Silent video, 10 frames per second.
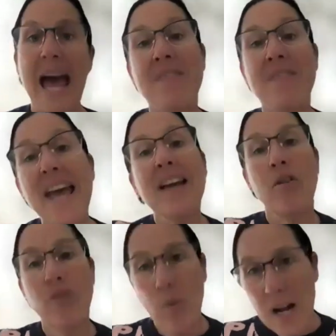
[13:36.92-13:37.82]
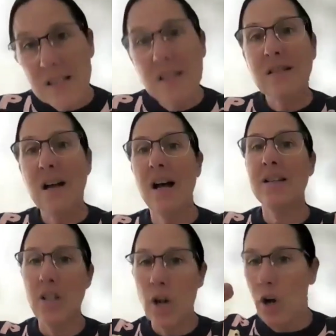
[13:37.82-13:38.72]
And then on the right-hand
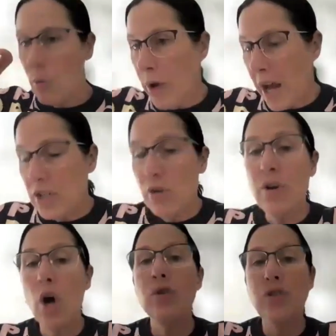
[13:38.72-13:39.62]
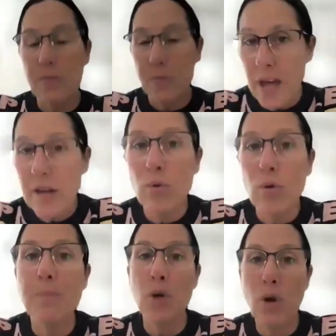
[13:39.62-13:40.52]
side, under your notes for that
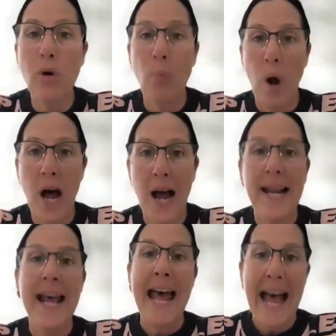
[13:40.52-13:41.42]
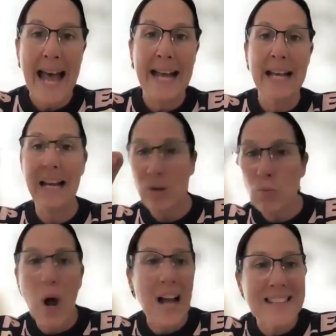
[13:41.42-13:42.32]
group, you're going to write, hey,
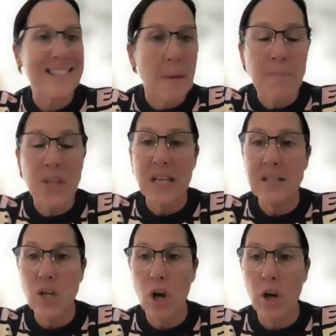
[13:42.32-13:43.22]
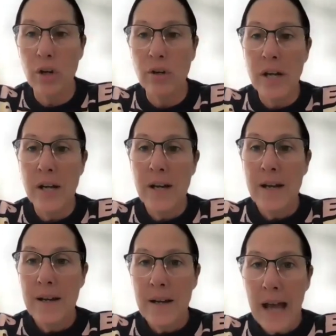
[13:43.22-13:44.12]
write something to go,
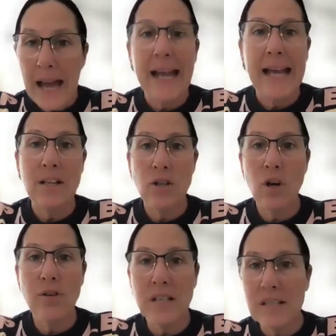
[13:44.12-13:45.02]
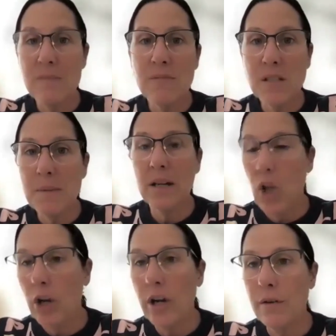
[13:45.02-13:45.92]
hey, there seems to be a
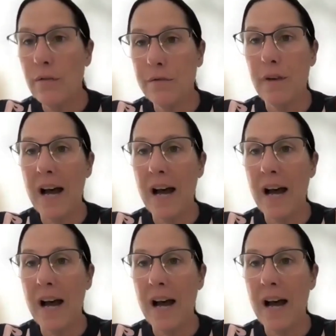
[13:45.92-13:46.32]
lot of,